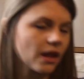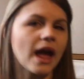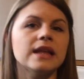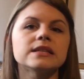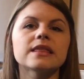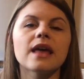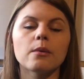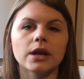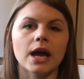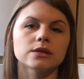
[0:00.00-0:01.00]
And that
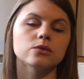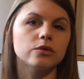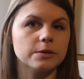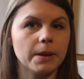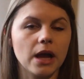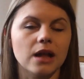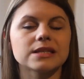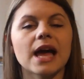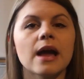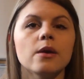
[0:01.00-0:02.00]
one has already been
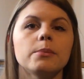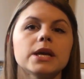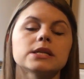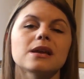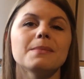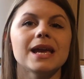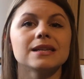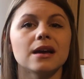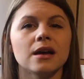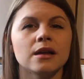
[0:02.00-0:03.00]
cut out because I
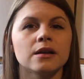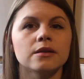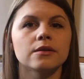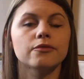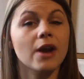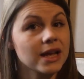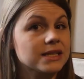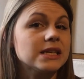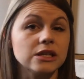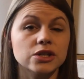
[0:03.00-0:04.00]
made a
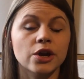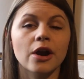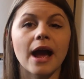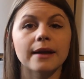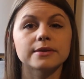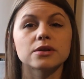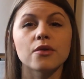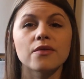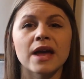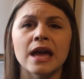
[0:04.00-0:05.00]
Freya t-shirt out
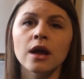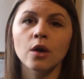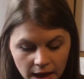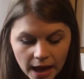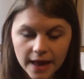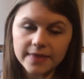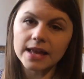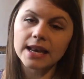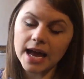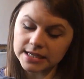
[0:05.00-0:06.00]
of it. And
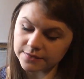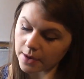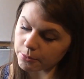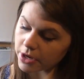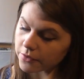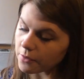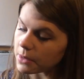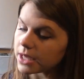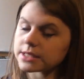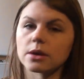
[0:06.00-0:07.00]
the last fabric from
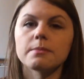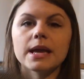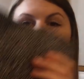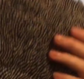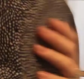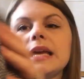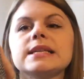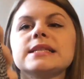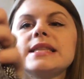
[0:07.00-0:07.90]
Like So Amazing is